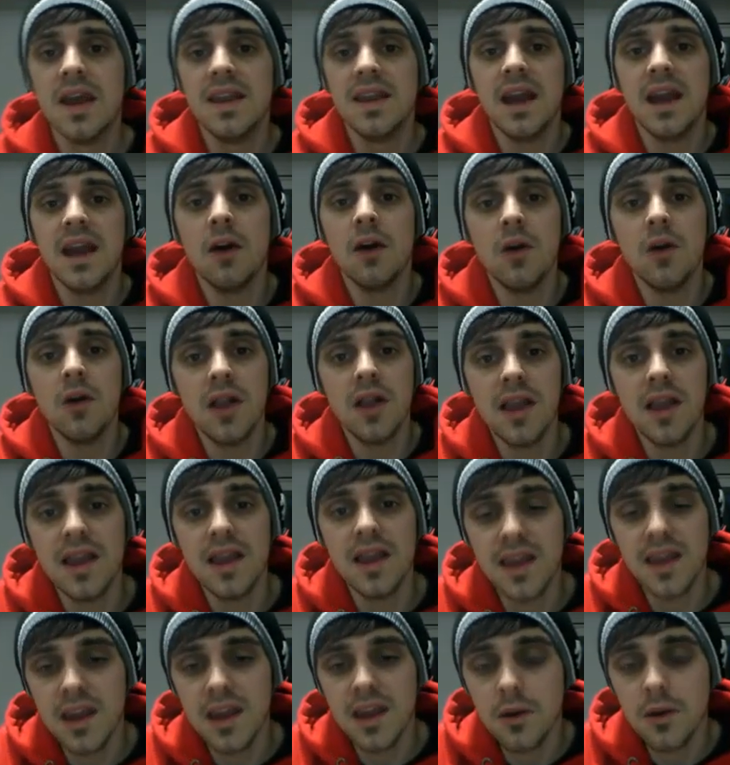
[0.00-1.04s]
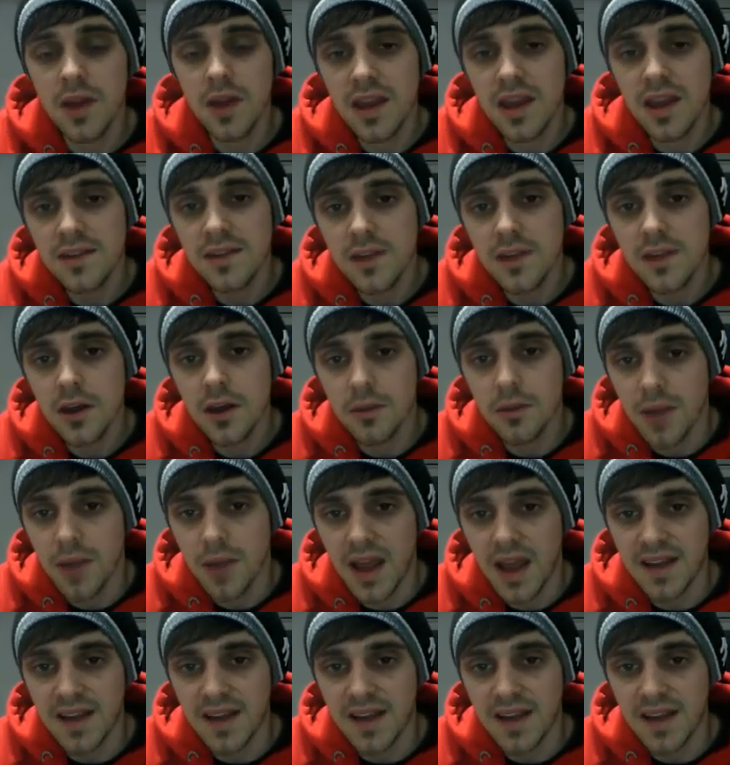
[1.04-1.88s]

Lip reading: Now, here's my